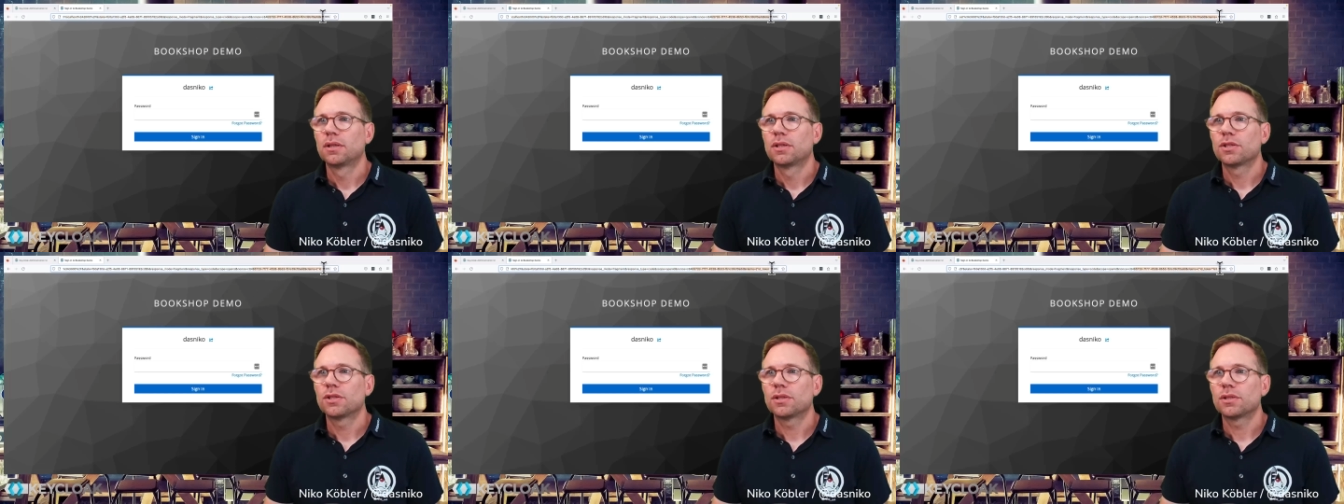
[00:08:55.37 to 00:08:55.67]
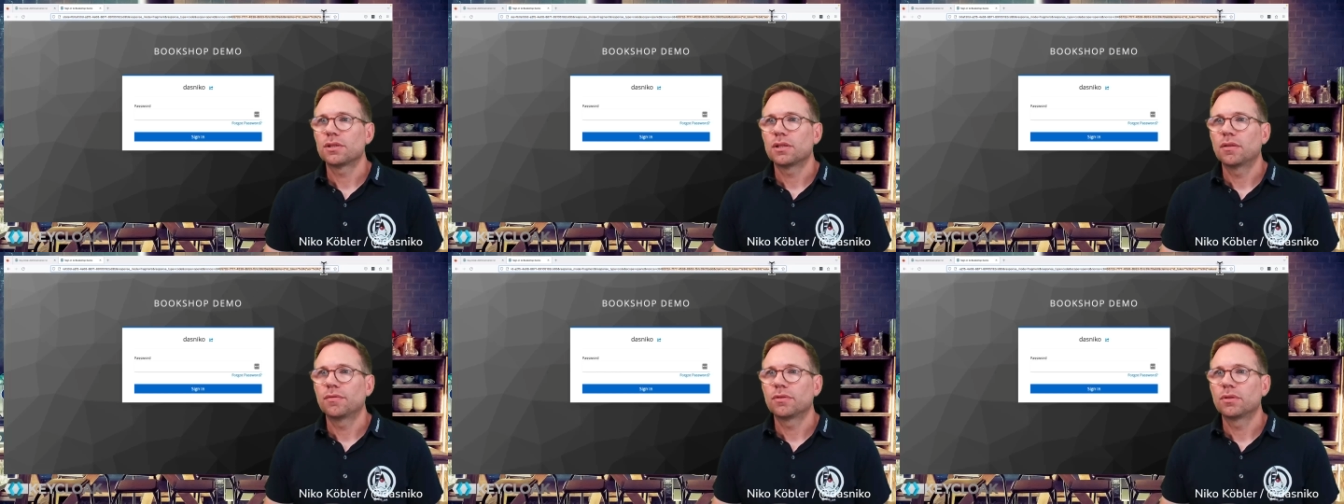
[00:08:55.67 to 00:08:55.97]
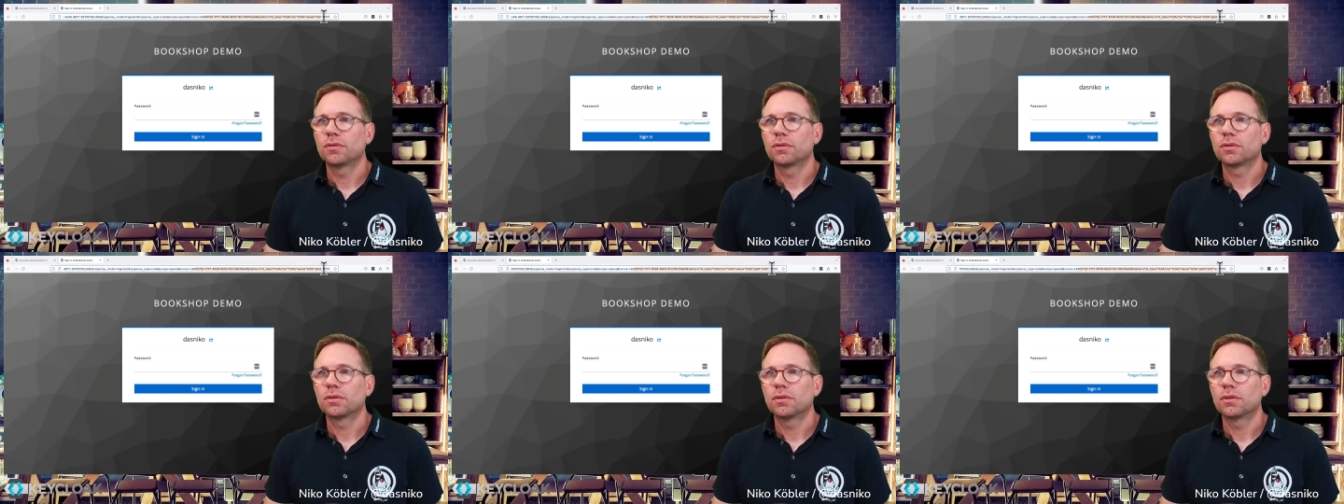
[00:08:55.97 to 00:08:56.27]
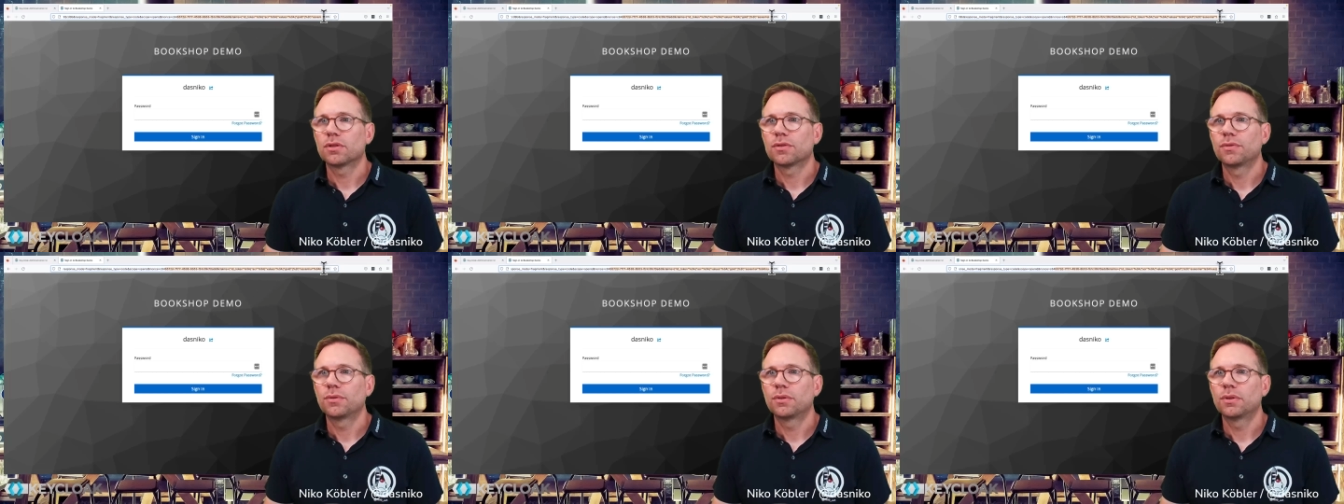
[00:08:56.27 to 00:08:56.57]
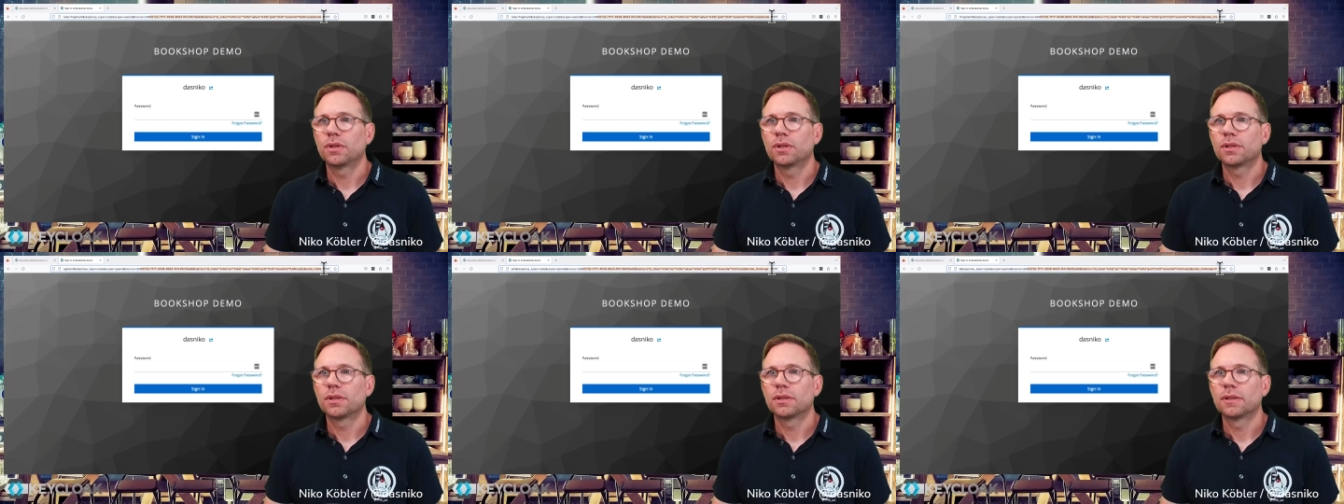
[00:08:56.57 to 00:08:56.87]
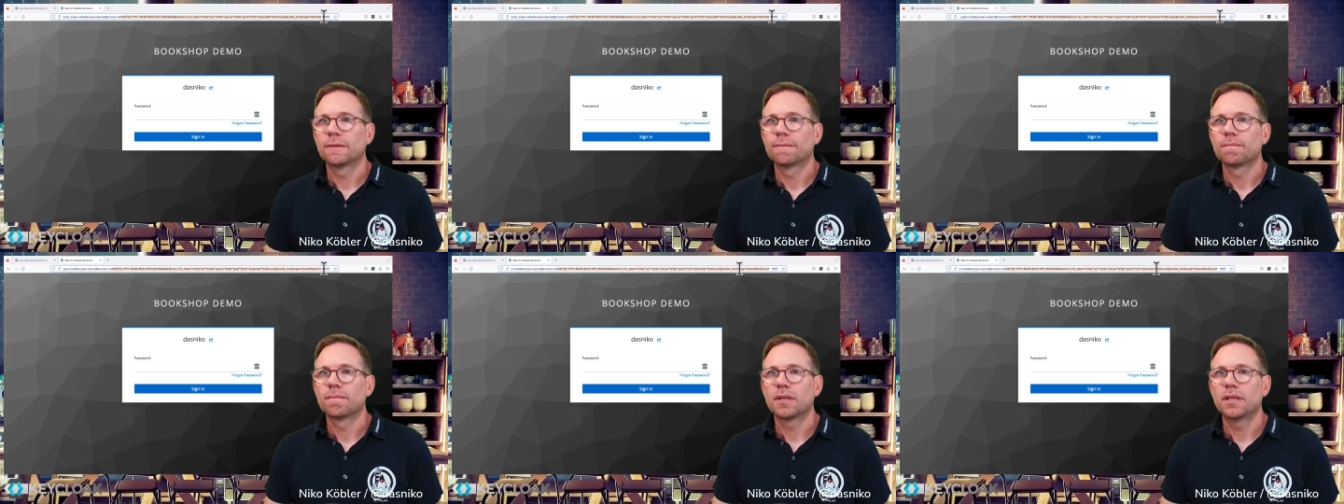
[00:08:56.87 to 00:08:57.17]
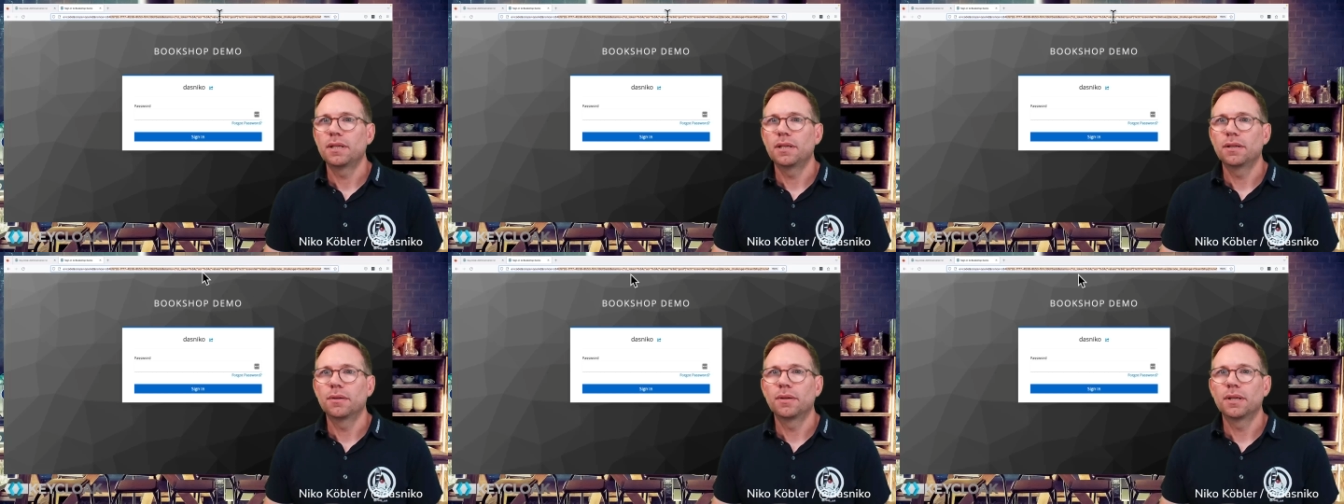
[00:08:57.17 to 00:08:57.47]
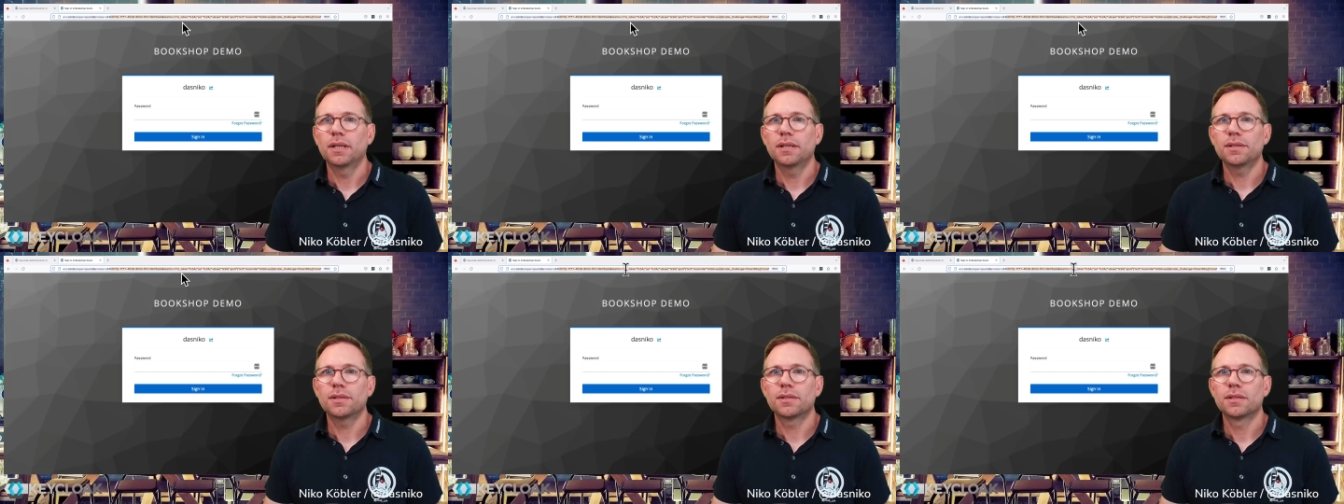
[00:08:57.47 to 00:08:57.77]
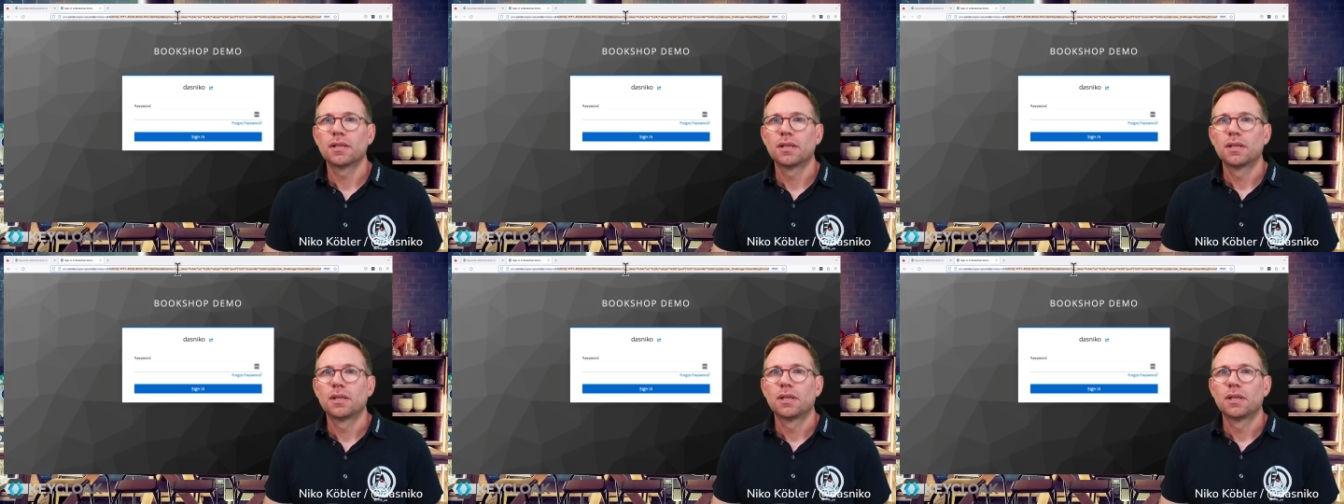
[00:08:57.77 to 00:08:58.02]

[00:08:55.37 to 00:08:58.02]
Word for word: Just have to search for it. Here it is.